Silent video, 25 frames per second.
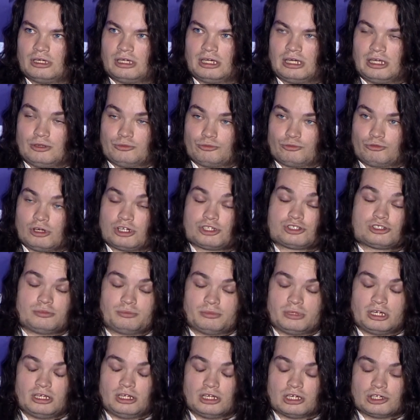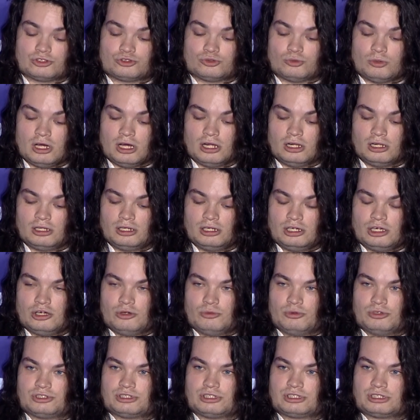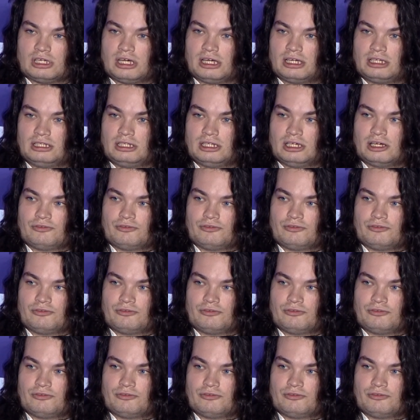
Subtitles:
and Russian media as well was this idea